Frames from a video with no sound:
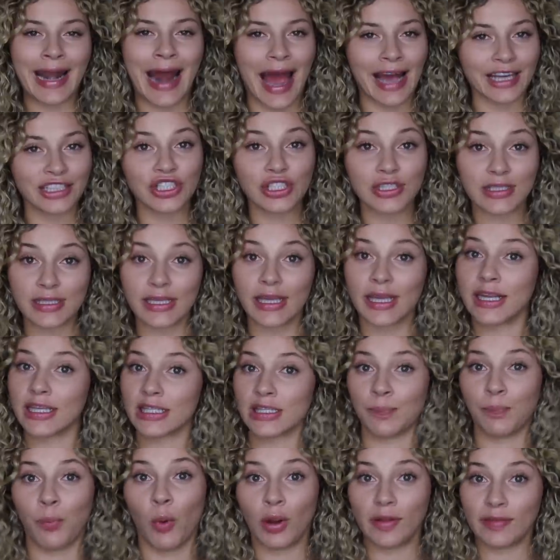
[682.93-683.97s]
I just needed
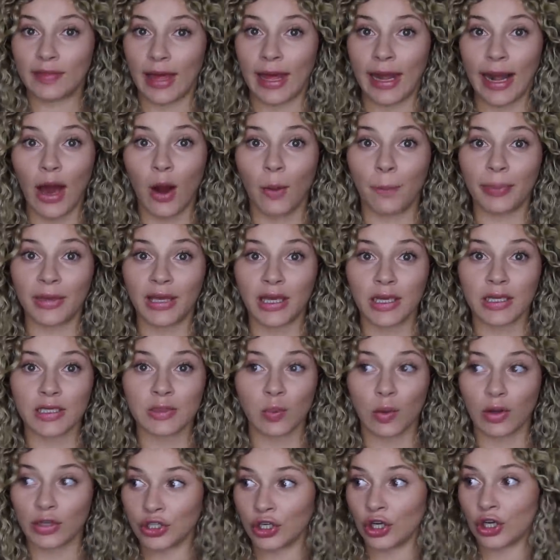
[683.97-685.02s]
to point that out because,
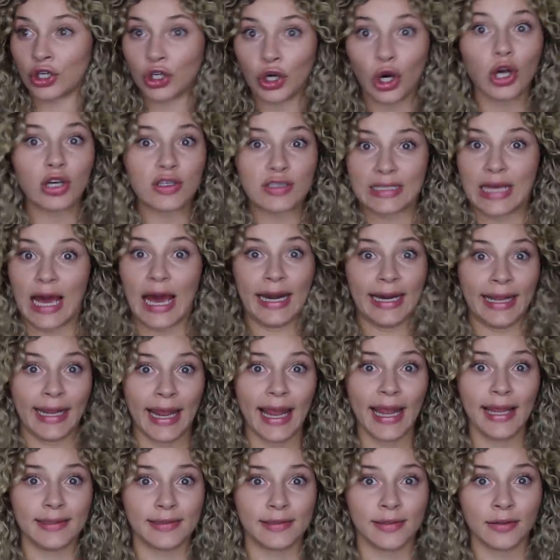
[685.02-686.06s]
well, your girl's gotta
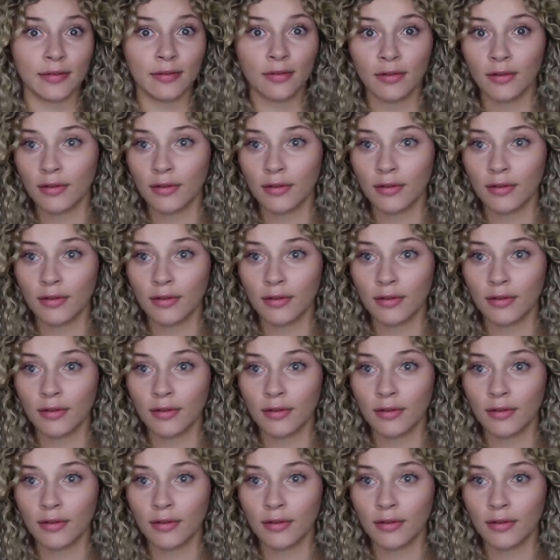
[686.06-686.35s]
eat.